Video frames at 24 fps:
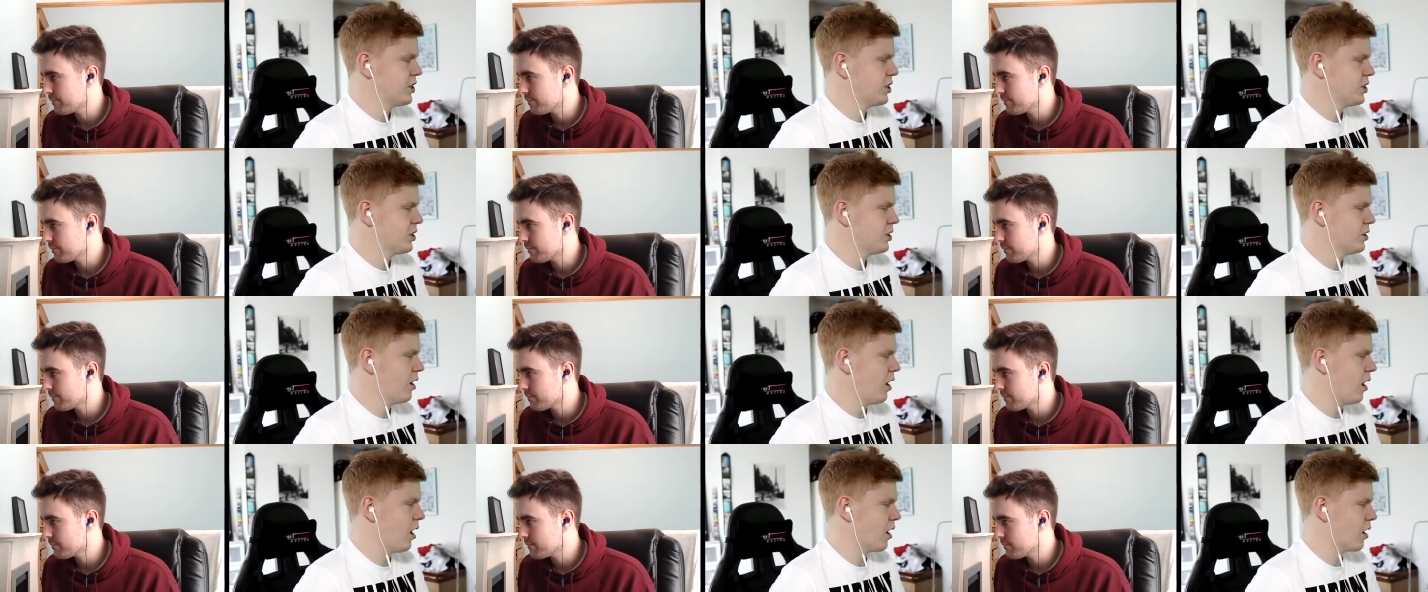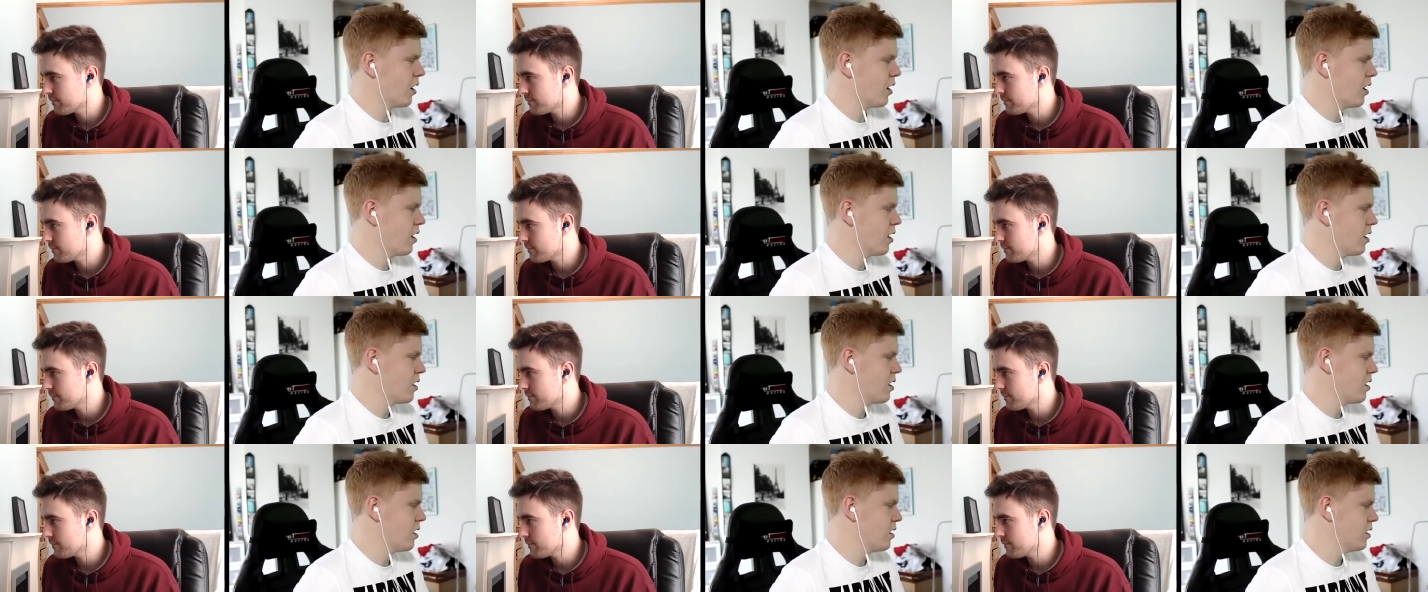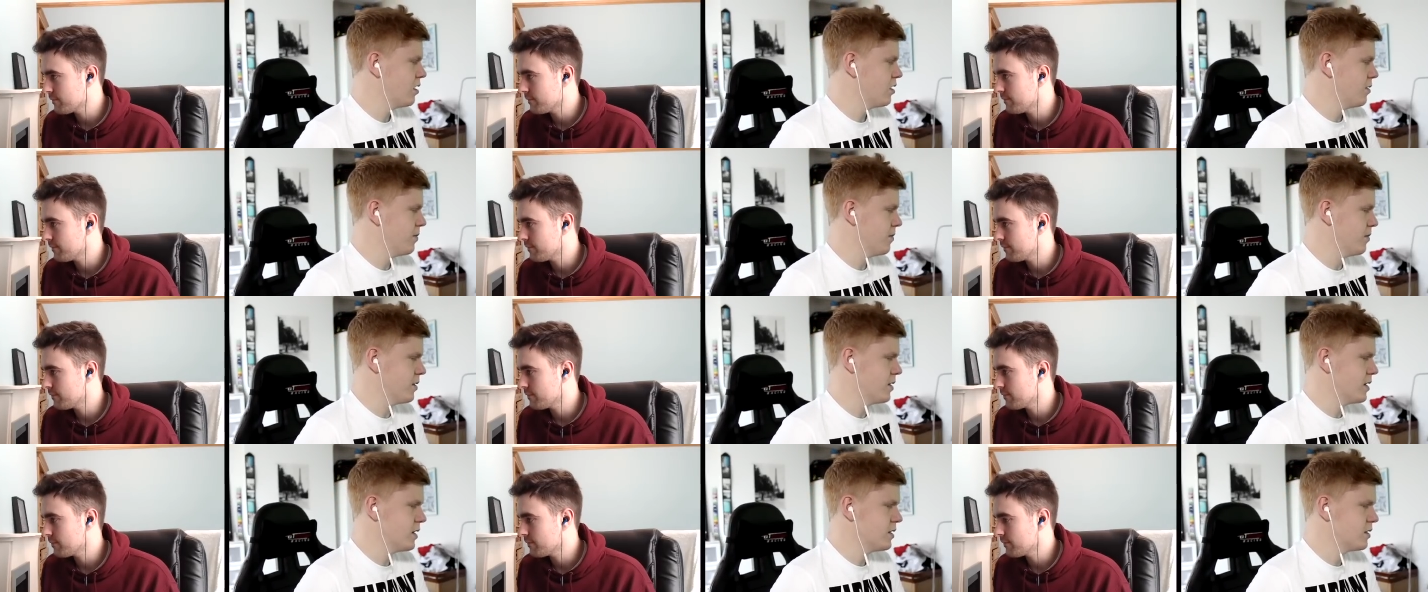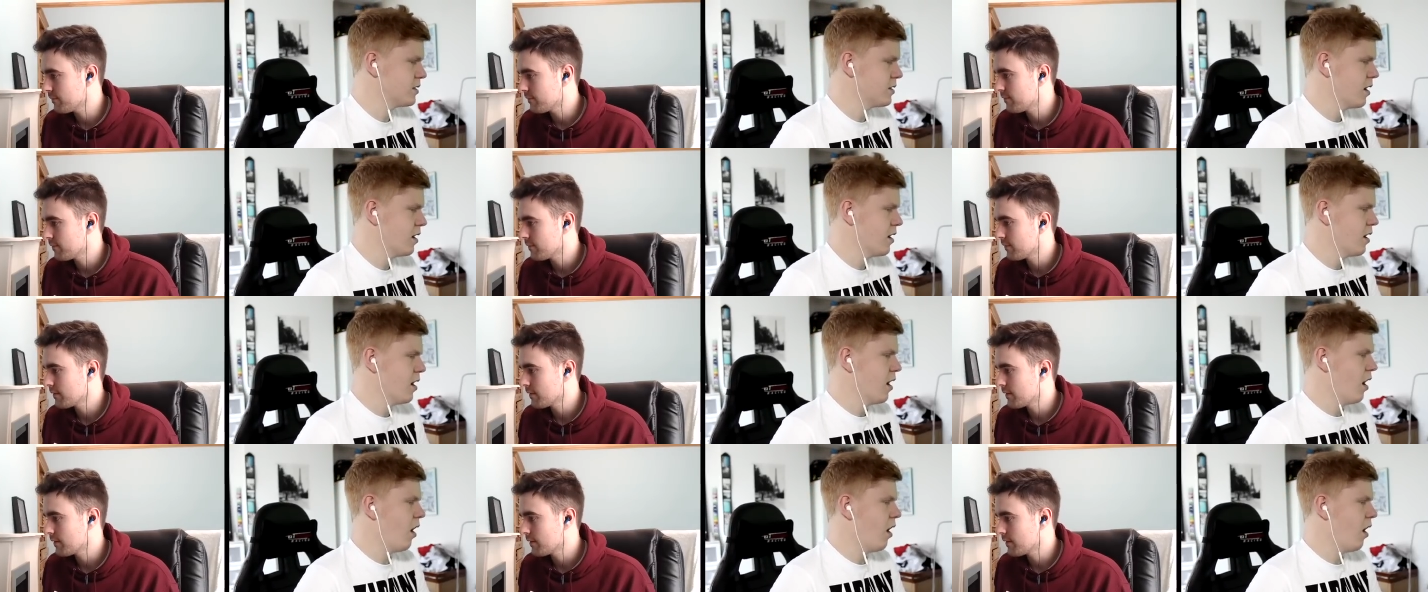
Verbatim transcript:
Speaker 1: stuck. To be honest.